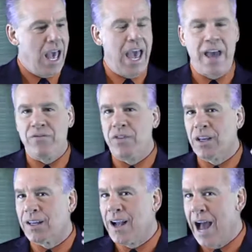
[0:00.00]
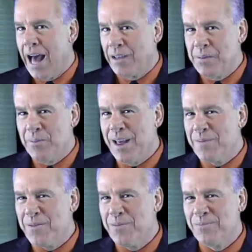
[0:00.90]
at the column
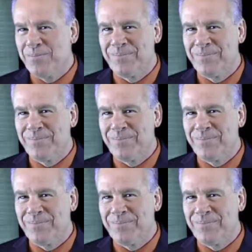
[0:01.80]
level